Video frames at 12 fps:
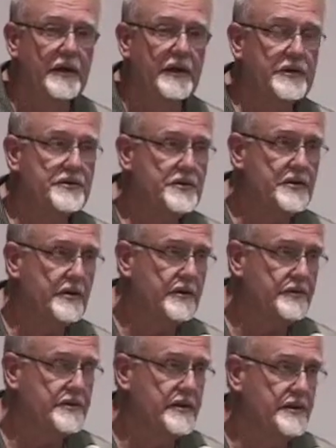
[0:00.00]

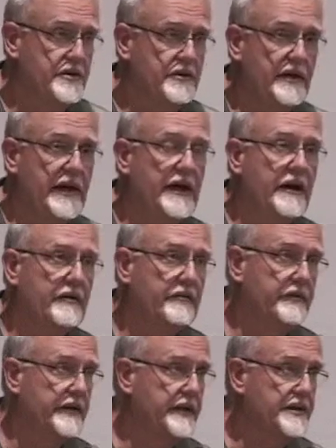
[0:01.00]
concerns that you
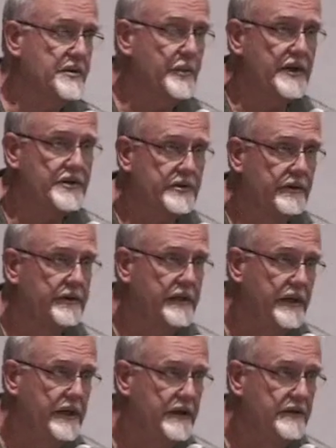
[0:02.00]
have, any special
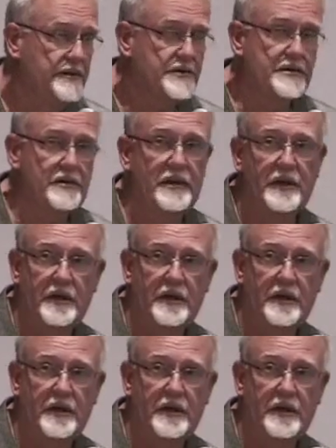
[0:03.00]
needs